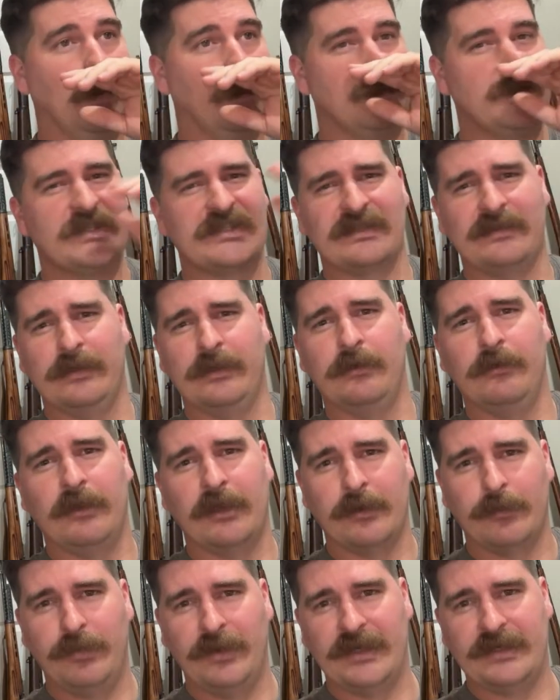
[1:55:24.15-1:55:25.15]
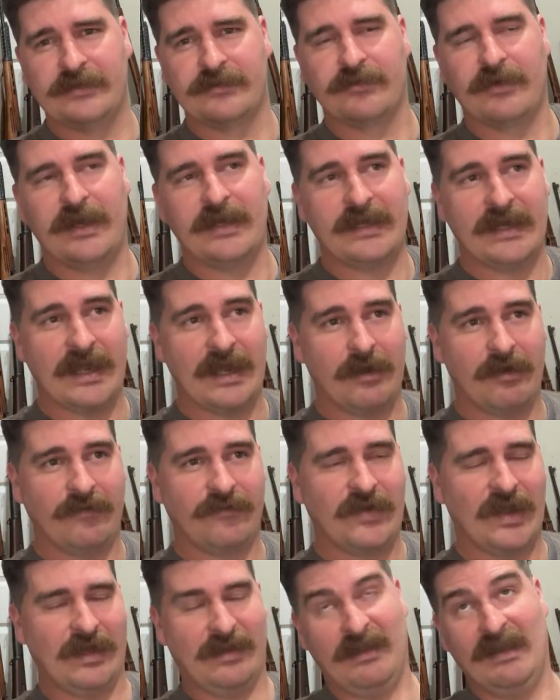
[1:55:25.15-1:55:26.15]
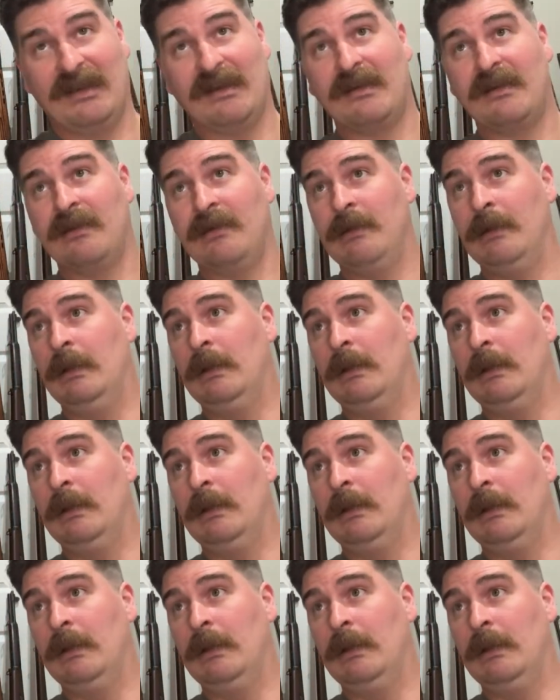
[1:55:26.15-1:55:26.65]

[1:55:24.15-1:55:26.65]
just little airplanes right now. I've got like